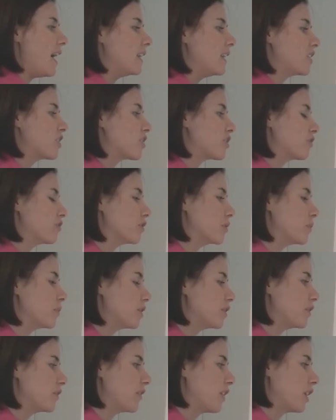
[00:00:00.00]
and
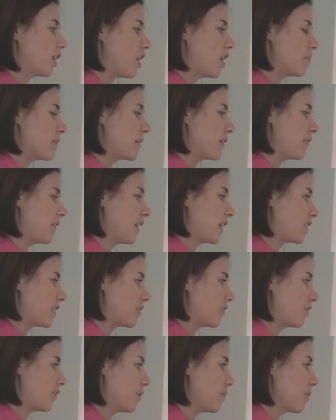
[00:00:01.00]
remove a common factor
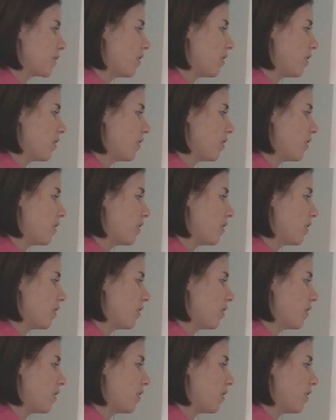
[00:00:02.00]
from